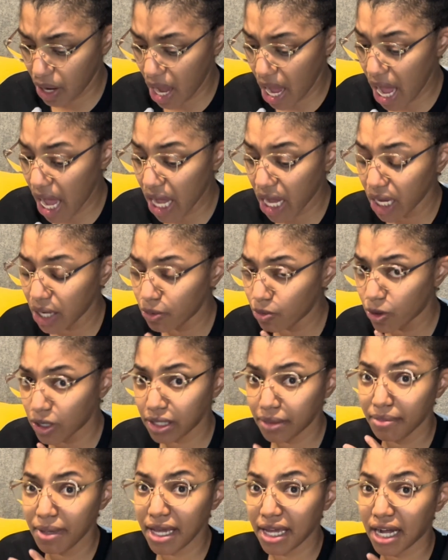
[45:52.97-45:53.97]
I want
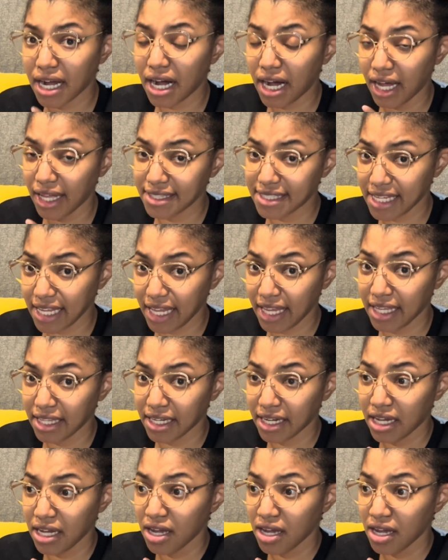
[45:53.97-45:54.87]
to make content